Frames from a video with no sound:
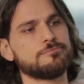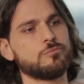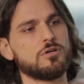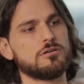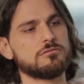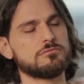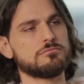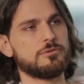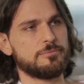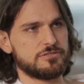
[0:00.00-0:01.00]
Well,
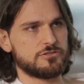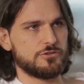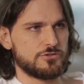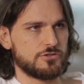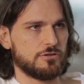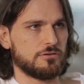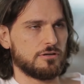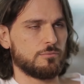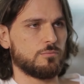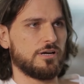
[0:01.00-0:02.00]
maybe it's too soon.
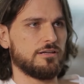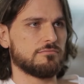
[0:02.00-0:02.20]
I'll wait